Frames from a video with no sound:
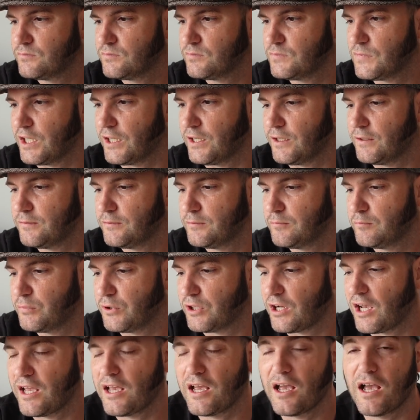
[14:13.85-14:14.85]
Yeah, but
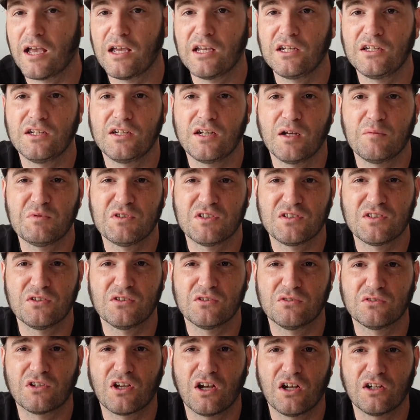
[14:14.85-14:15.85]
I ended up
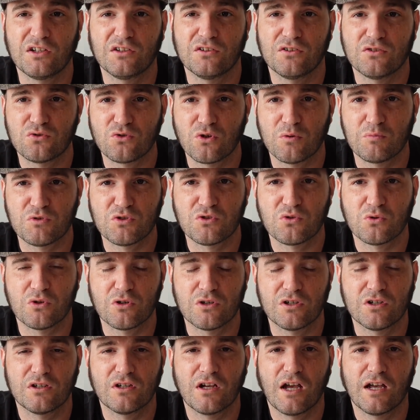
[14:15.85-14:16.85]
still cutting the trip
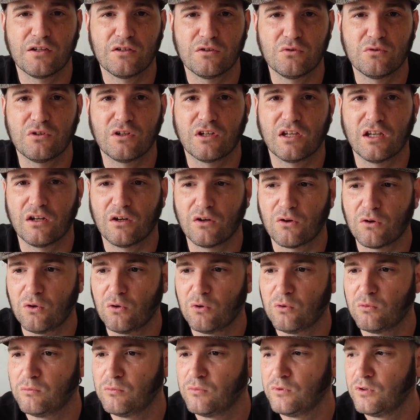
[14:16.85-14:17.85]
short. I knew to get
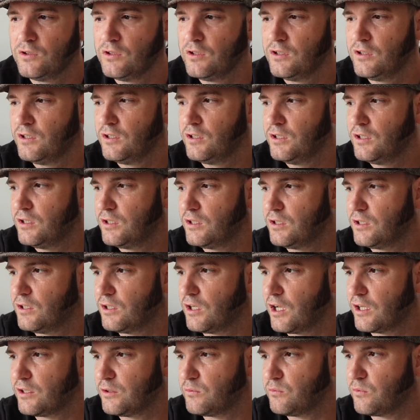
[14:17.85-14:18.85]
home.
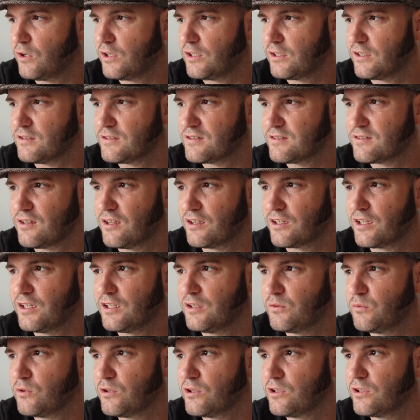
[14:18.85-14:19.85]
I didn't want to get stuck
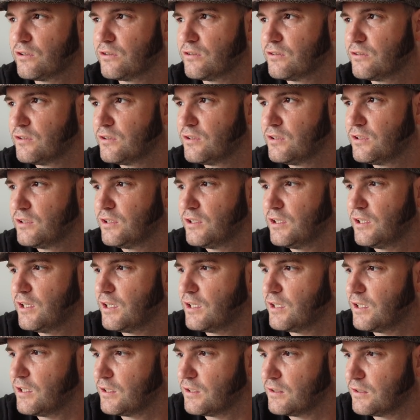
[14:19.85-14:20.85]
anywhere.
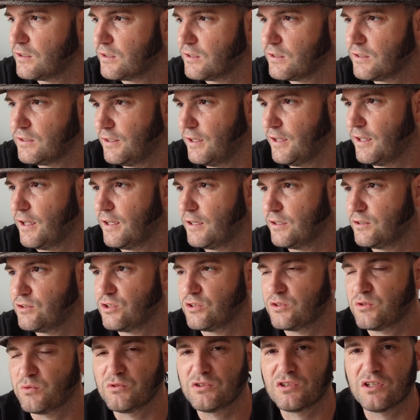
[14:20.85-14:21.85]
And yeah, it
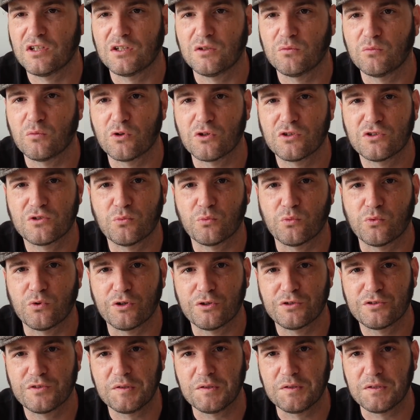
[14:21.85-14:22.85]
just was getting worse and
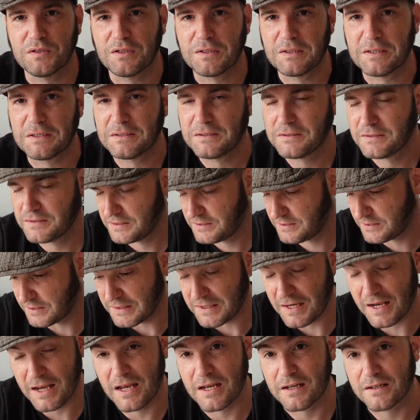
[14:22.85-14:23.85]
worse in Da
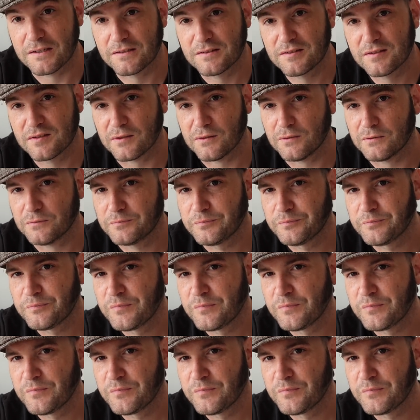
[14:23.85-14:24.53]
Nang. So,